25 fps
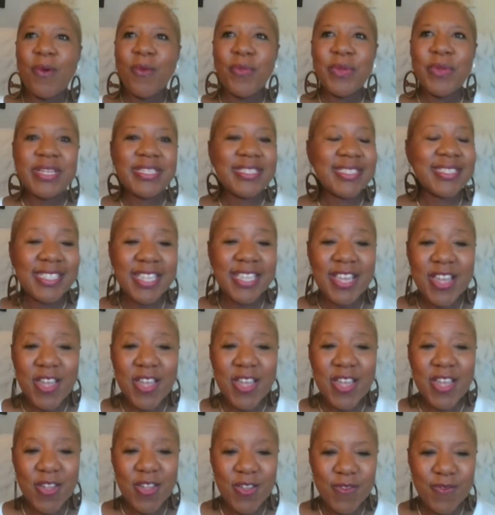We just
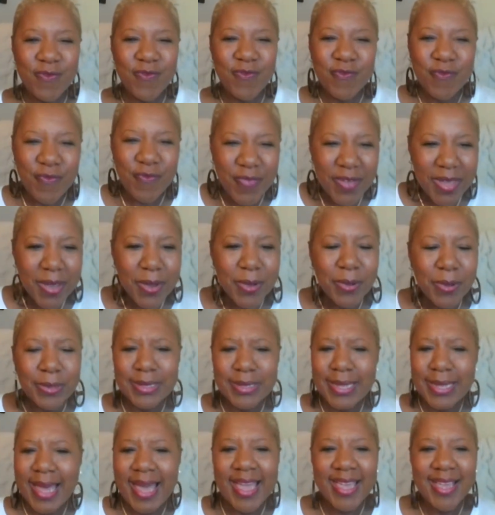didn't feel
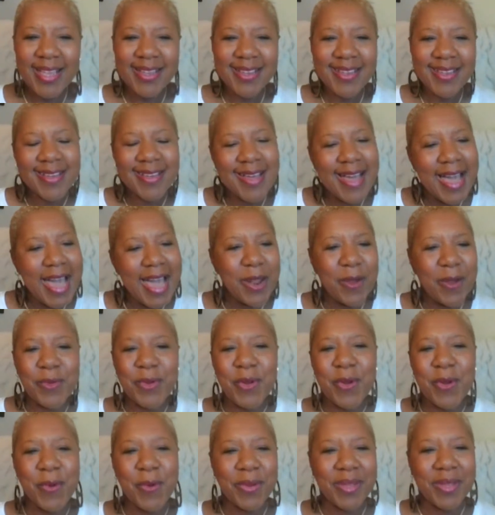like, I don't
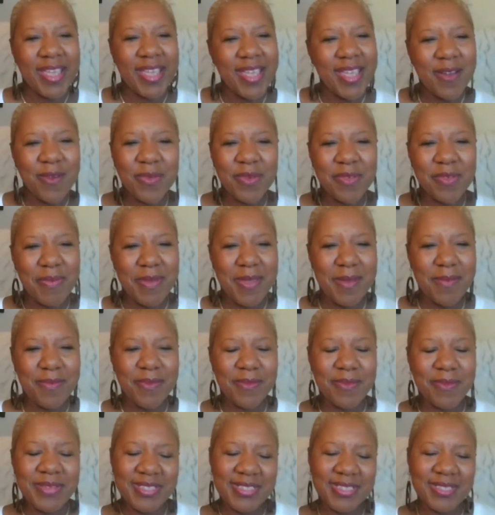know, getting with
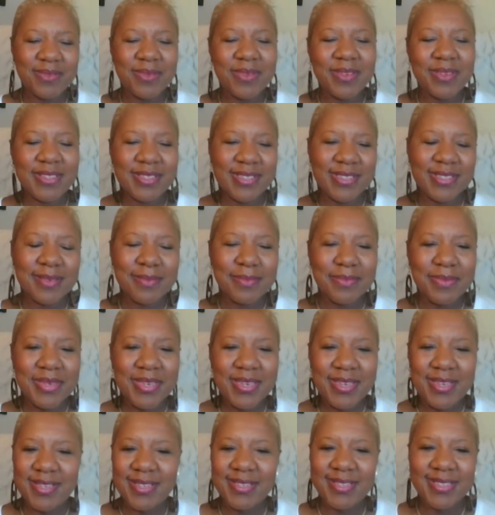people. We just wanted to
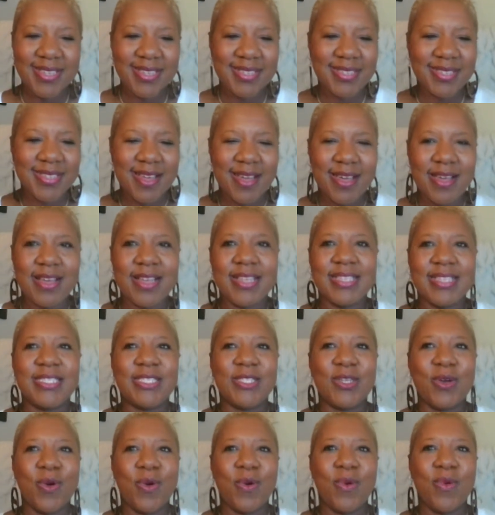be just us.
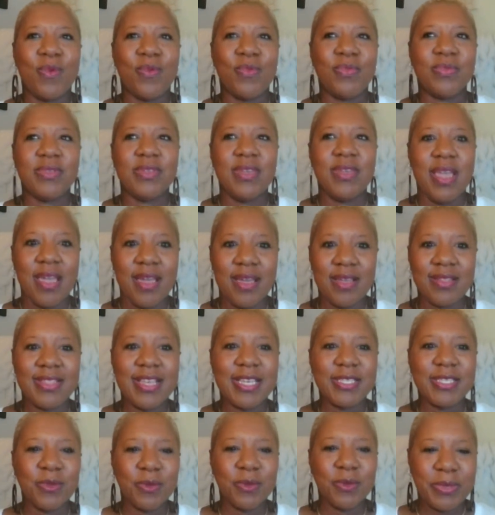So yeah,
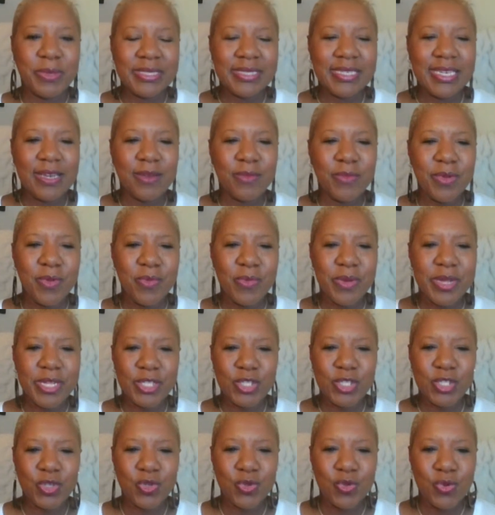that's what we did. We
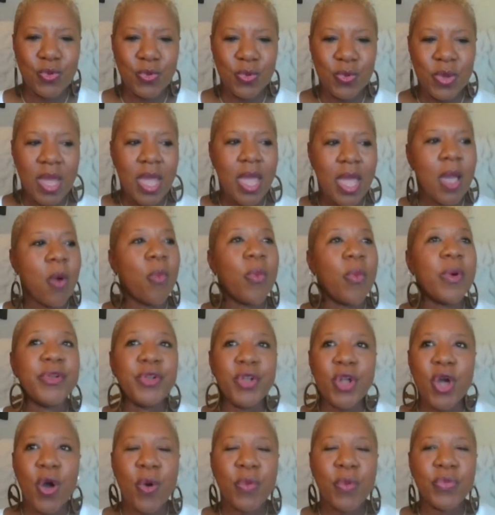went to, well,
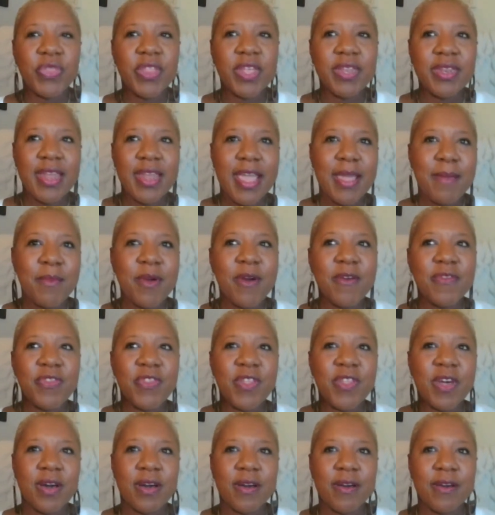no, the name of
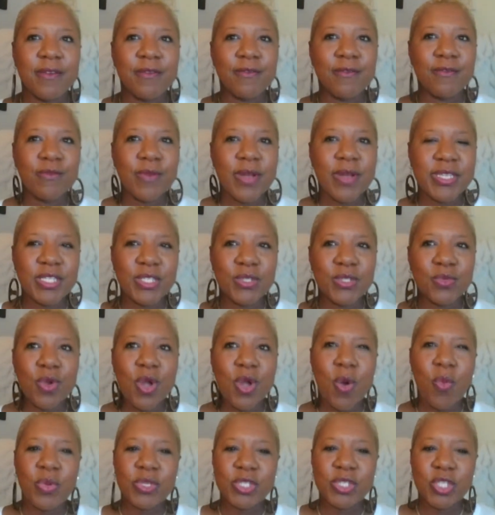the
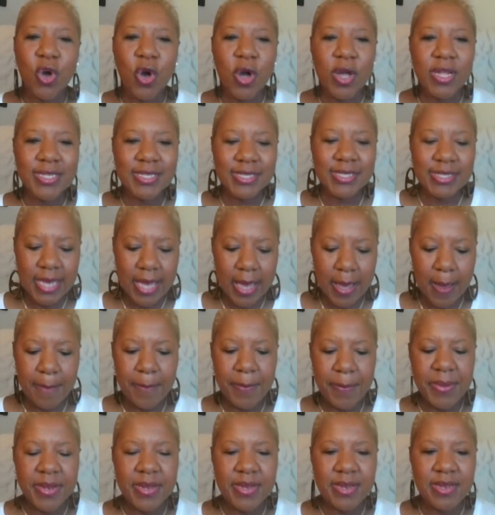restaurant was called
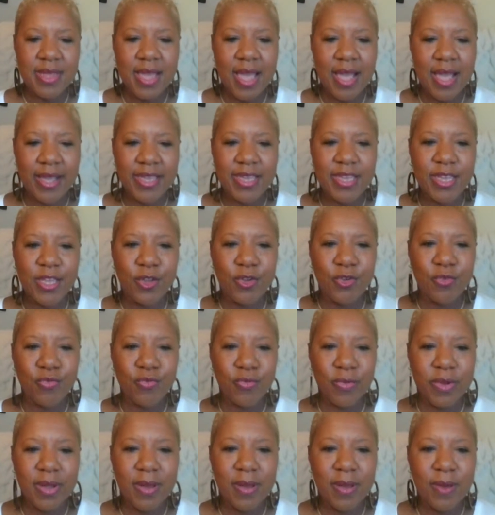Teppanyaki
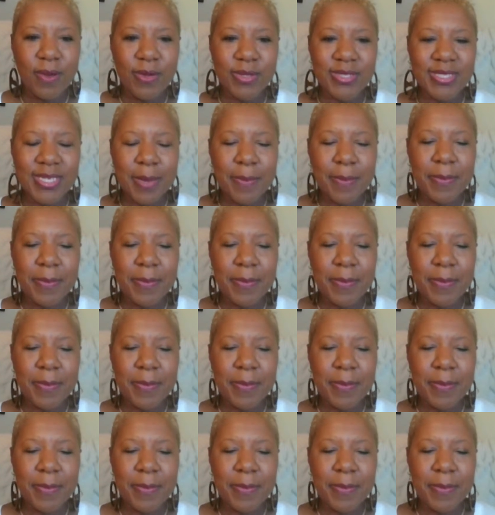Grill,